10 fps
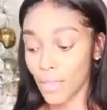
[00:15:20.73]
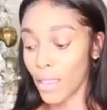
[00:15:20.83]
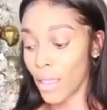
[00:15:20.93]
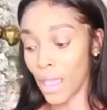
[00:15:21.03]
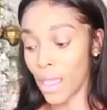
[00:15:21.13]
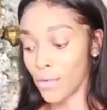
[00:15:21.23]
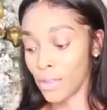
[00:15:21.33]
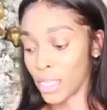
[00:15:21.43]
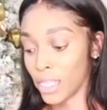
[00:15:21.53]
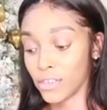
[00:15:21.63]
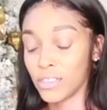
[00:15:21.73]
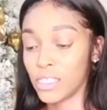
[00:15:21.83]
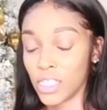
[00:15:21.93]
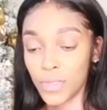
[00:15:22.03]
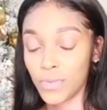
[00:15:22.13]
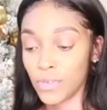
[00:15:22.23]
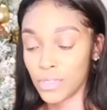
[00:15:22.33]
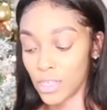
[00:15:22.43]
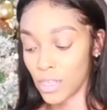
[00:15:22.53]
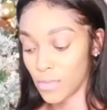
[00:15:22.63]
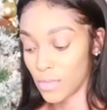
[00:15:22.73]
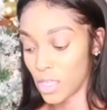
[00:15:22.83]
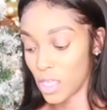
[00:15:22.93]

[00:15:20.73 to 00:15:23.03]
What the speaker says: an hour later, sis pulls up